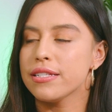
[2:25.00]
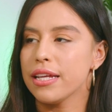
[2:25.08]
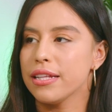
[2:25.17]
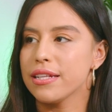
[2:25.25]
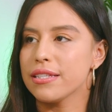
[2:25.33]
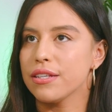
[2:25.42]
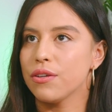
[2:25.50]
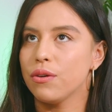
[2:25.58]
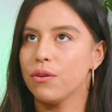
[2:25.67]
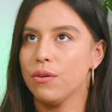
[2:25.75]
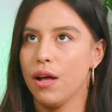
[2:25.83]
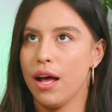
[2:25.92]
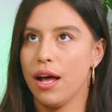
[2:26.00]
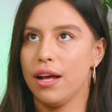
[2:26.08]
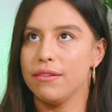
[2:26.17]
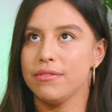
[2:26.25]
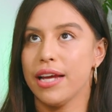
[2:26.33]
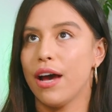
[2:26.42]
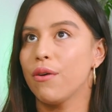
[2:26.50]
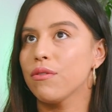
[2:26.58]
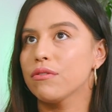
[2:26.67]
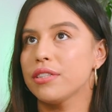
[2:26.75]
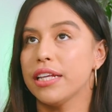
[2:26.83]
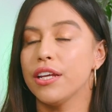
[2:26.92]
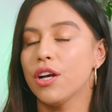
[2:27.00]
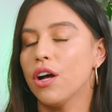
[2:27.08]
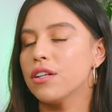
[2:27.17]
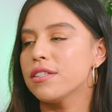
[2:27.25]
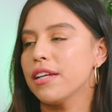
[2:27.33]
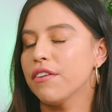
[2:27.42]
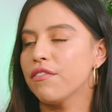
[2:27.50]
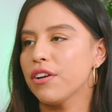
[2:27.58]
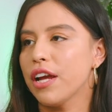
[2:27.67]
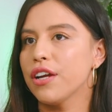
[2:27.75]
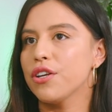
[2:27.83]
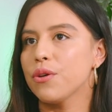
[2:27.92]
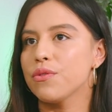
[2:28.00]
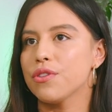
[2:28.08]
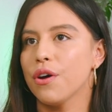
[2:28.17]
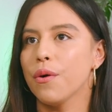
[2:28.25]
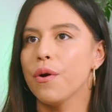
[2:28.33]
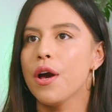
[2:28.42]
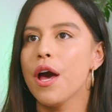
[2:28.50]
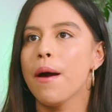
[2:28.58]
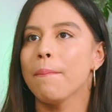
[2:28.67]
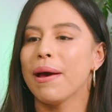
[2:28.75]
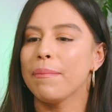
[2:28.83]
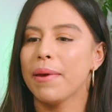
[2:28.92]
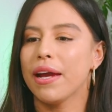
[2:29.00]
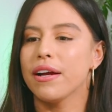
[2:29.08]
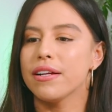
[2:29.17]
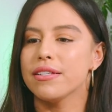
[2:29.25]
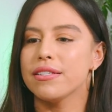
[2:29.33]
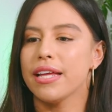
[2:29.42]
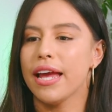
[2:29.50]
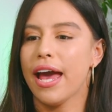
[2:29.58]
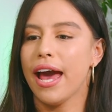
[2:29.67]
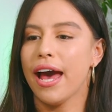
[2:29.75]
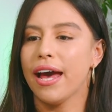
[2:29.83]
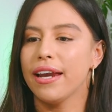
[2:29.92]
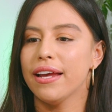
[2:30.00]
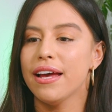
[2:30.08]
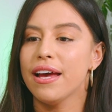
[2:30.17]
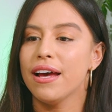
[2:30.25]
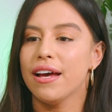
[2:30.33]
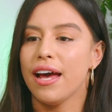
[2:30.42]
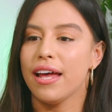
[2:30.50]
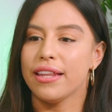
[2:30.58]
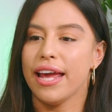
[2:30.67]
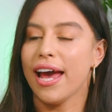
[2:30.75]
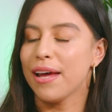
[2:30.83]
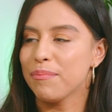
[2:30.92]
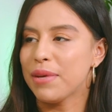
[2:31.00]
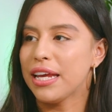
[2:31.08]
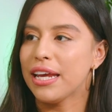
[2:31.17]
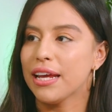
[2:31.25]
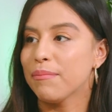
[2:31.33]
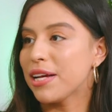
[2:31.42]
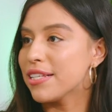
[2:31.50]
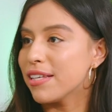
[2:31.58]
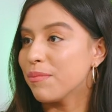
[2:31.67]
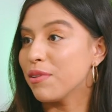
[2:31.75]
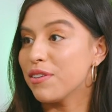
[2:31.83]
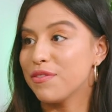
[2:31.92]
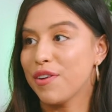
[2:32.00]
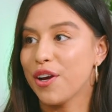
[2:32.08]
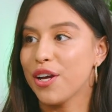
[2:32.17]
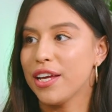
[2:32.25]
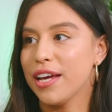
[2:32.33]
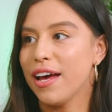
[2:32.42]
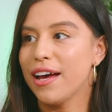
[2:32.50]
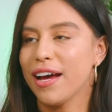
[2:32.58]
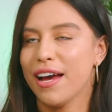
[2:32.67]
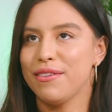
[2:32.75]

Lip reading: in this little town city called San Fernando. So my parents they had me and my siblings very young. I